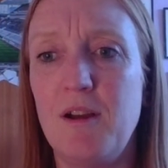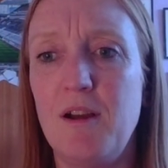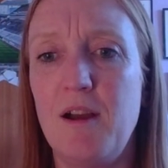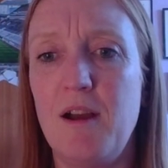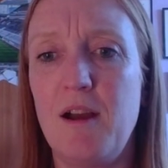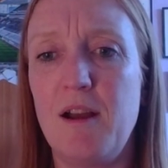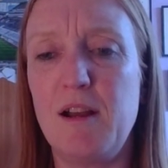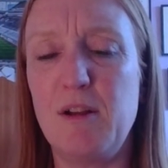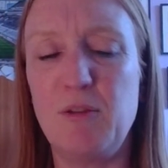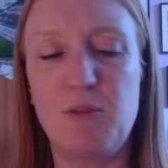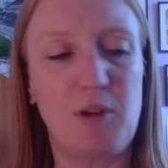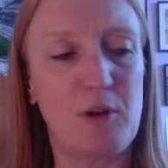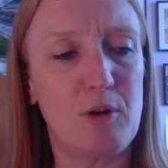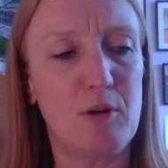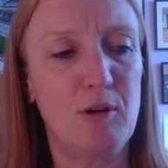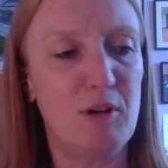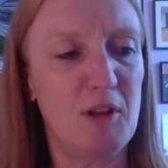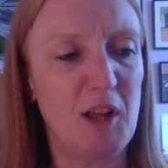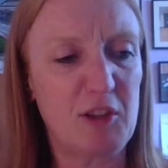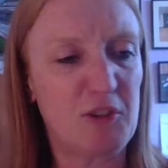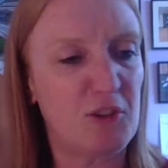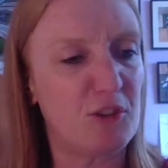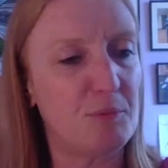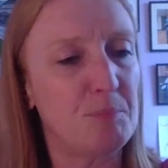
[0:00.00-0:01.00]
And he was like, oh,
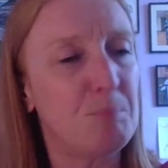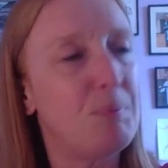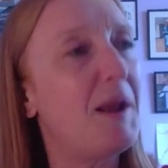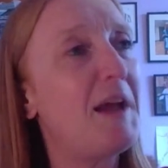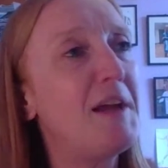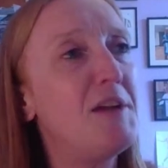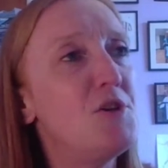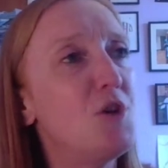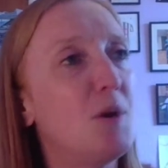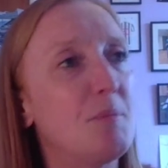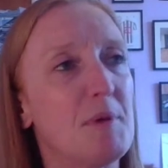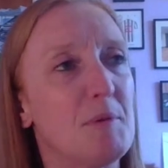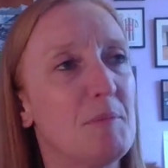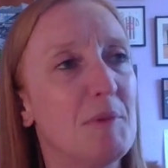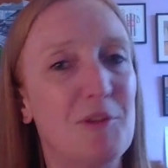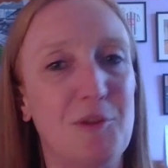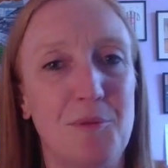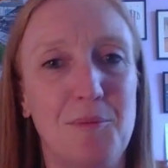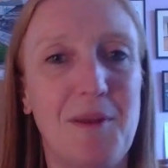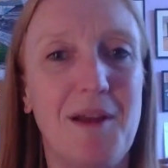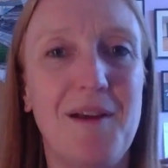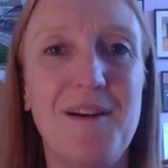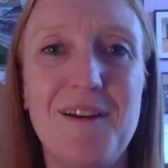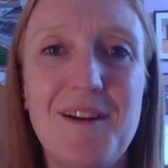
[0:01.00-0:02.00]
that's just blind
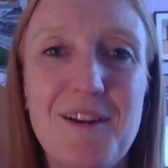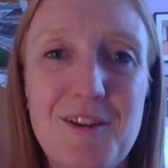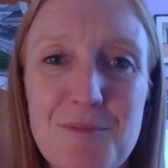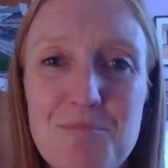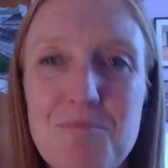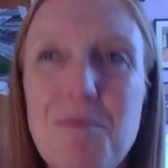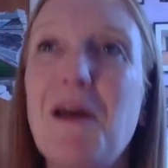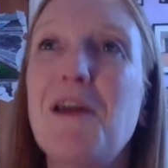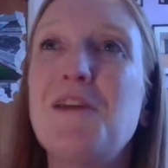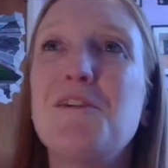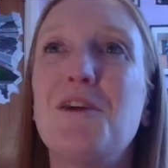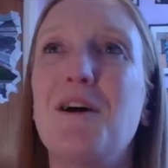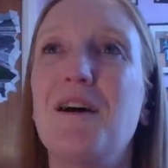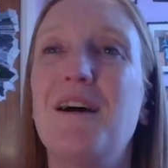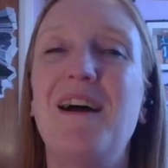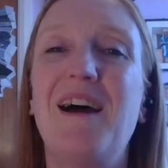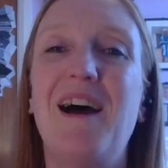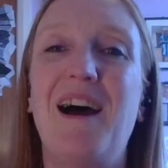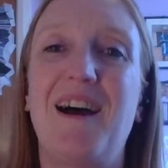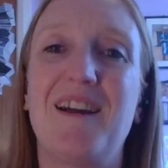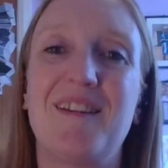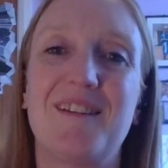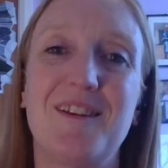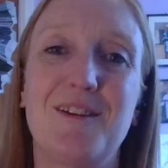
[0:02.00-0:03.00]
optimism, that. It is blind up.
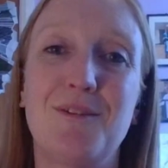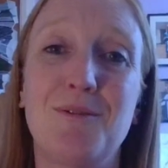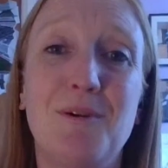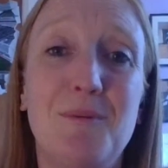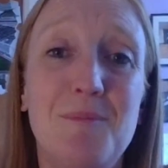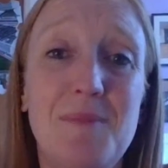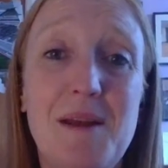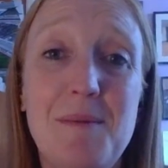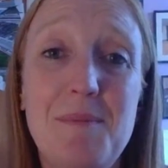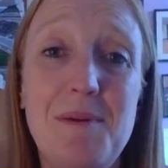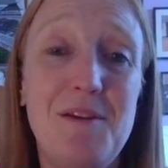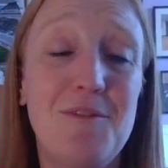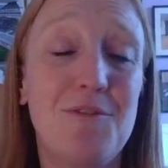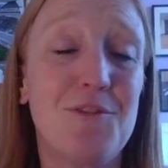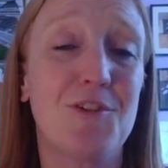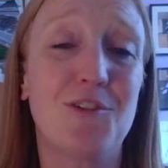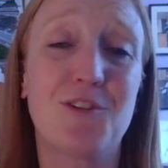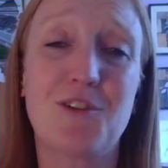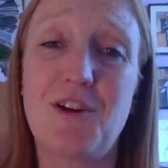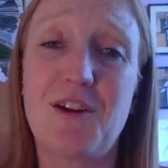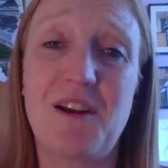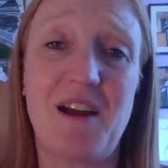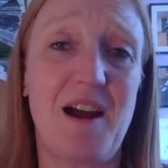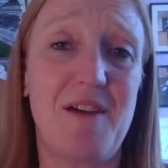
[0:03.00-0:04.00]
I says, well, maybe you've
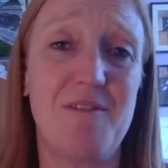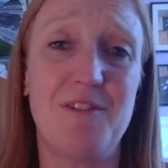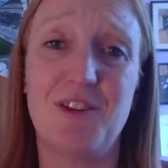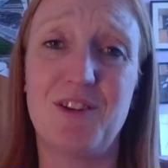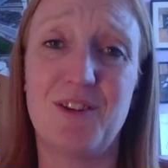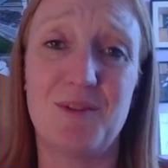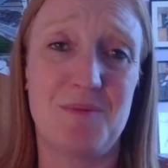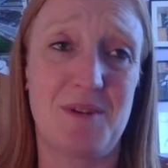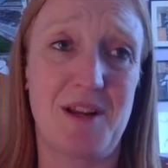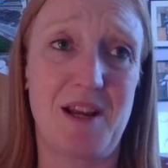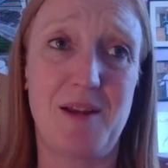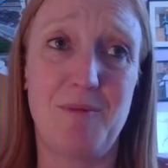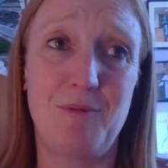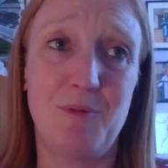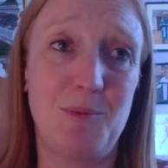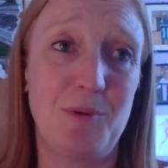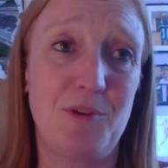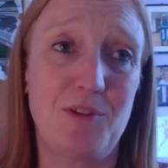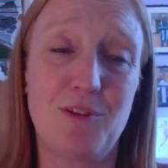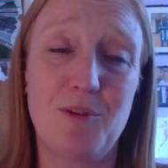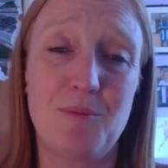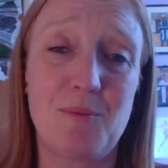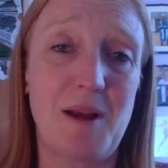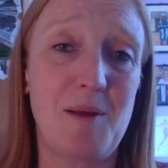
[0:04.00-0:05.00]
just got to have it sometimes,
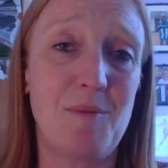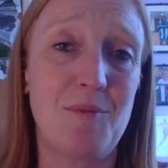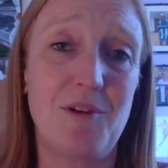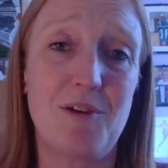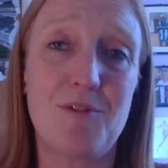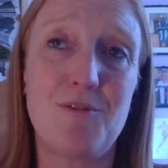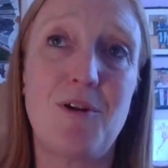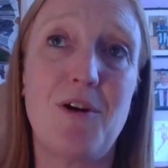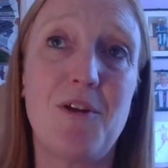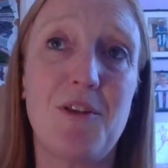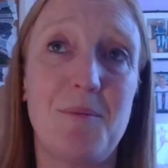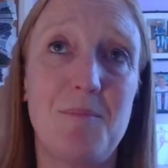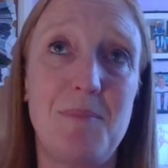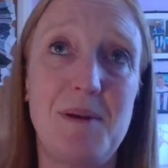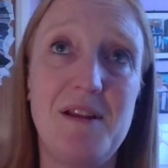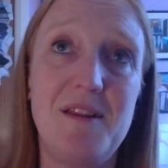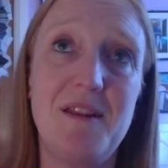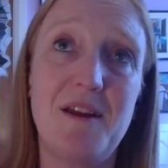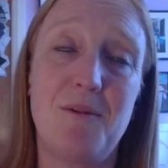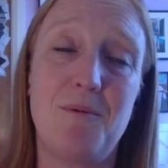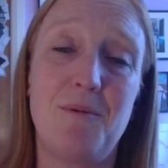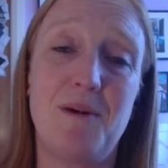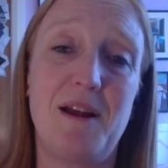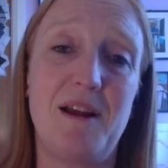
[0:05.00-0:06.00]
but sometimes I'd rather be
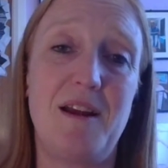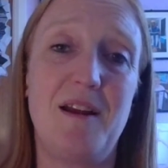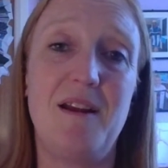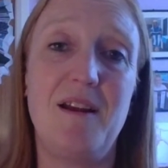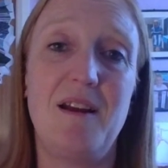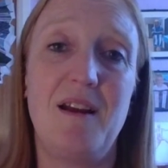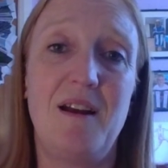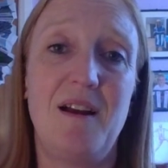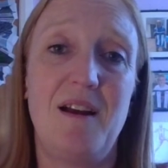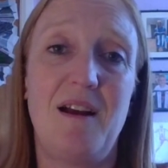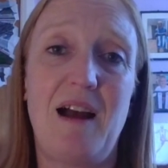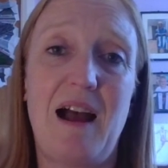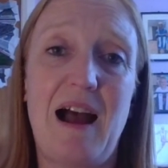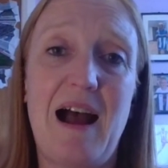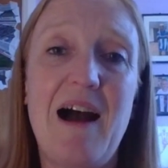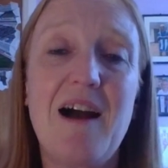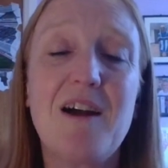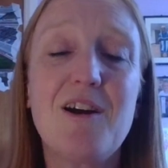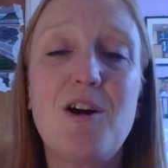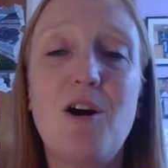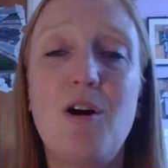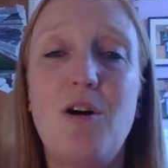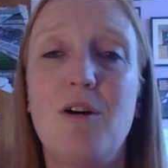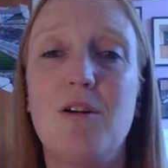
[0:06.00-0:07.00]
that way. I
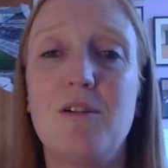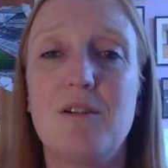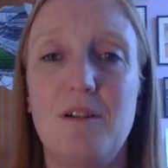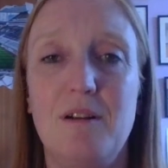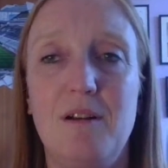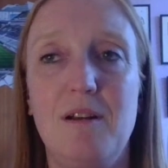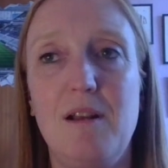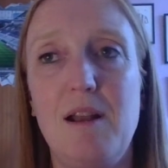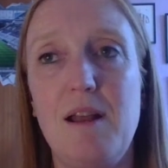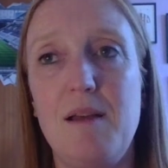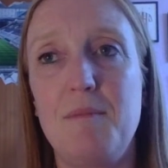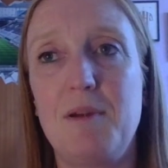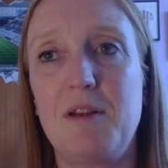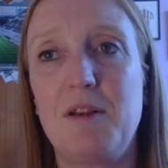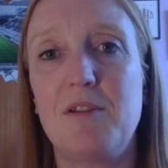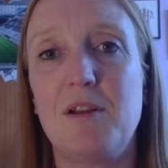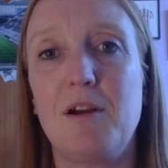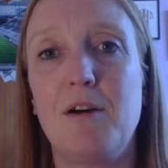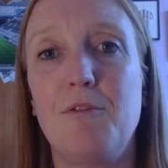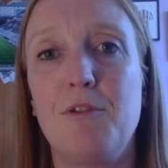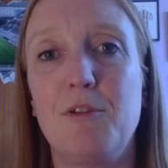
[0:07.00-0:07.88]
can't let myself,